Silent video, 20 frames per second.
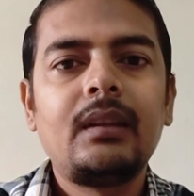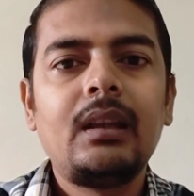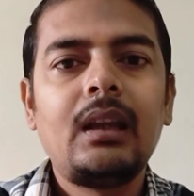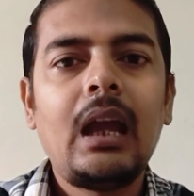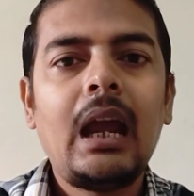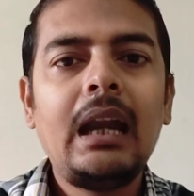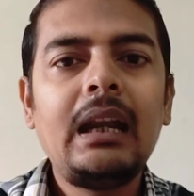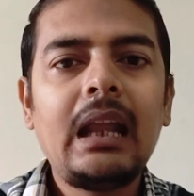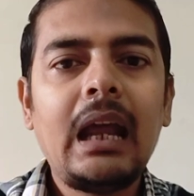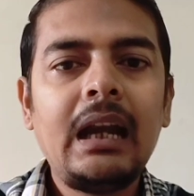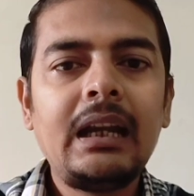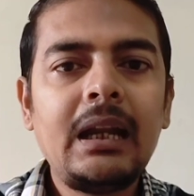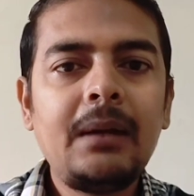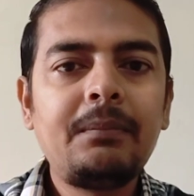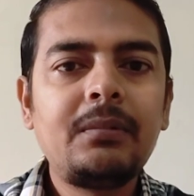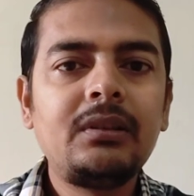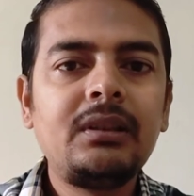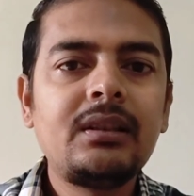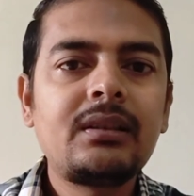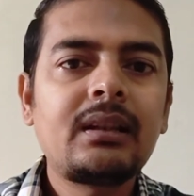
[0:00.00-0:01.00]
and
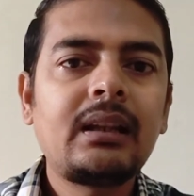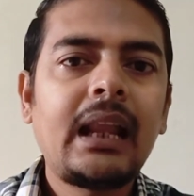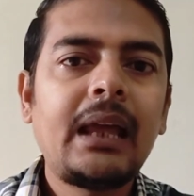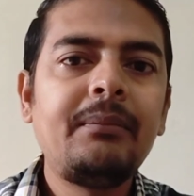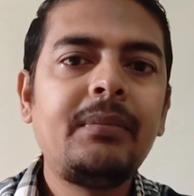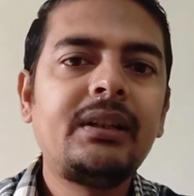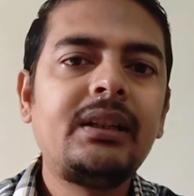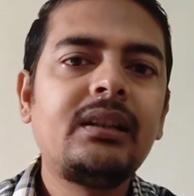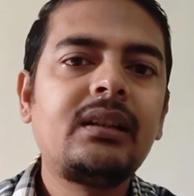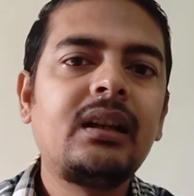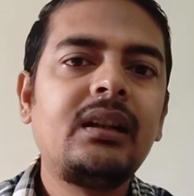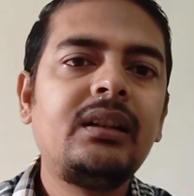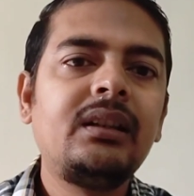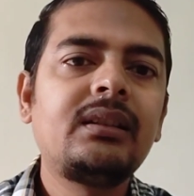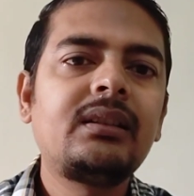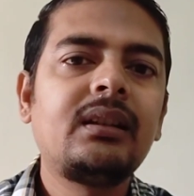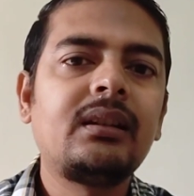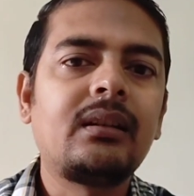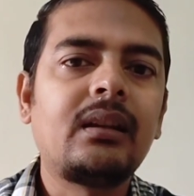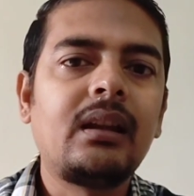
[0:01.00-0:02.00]
adapt this climatic
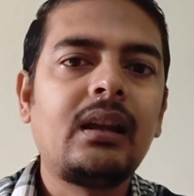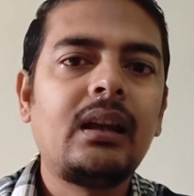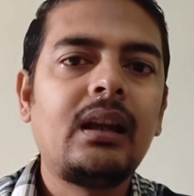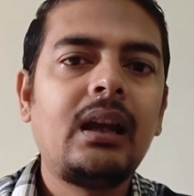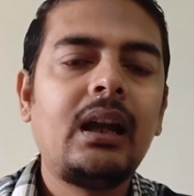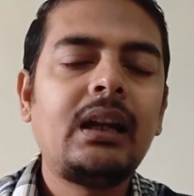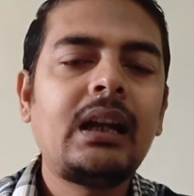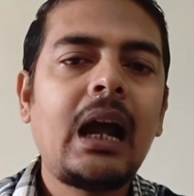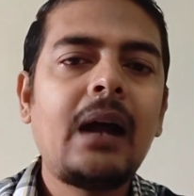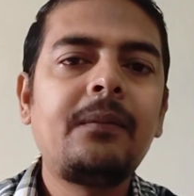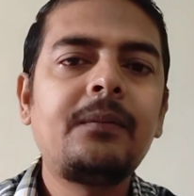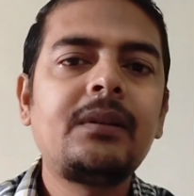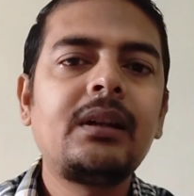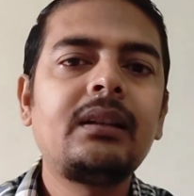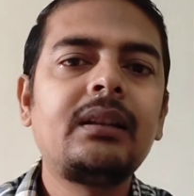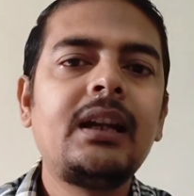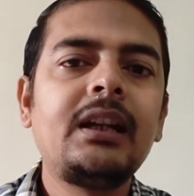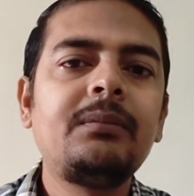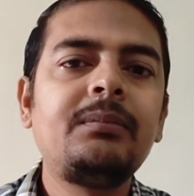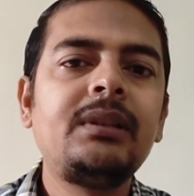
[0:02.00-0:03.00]
condition, and after
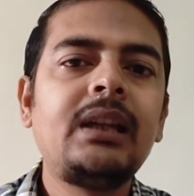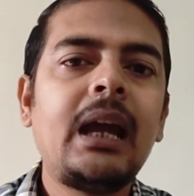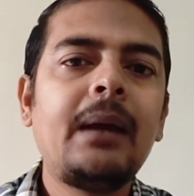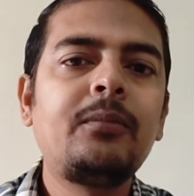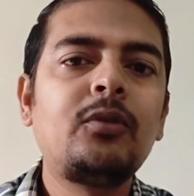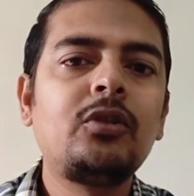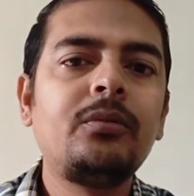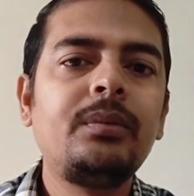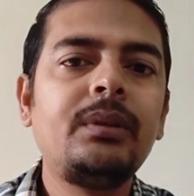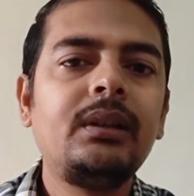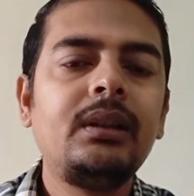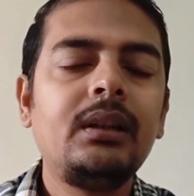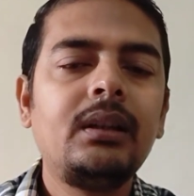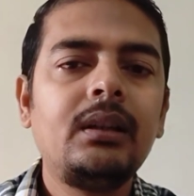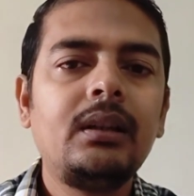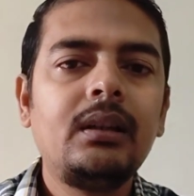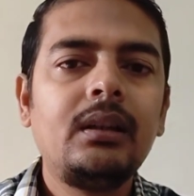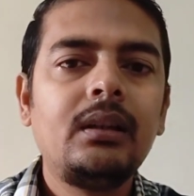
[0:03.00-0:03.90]
that we have to be